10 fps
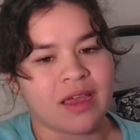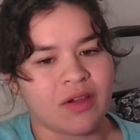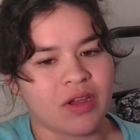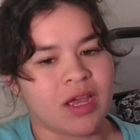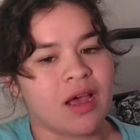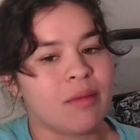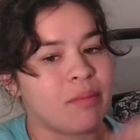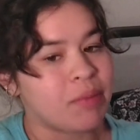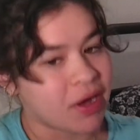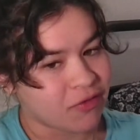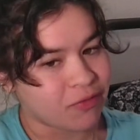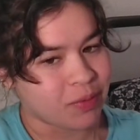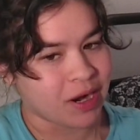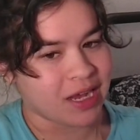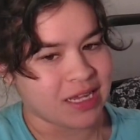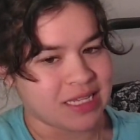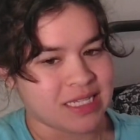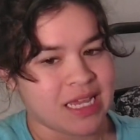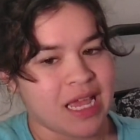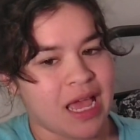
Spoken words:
area above price